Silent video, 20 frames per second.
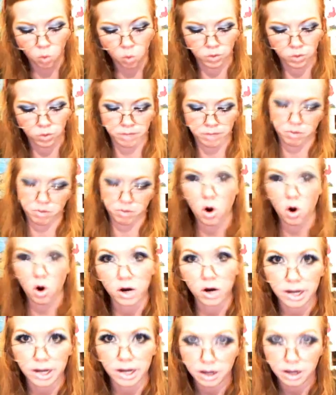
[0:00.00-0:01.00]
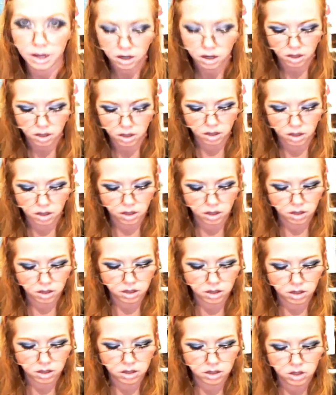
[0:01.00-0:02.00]
and party.
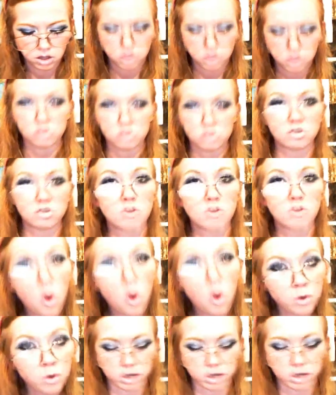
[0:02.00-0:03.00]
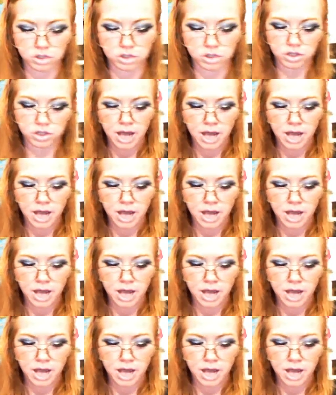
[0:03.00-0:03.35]
Stoners,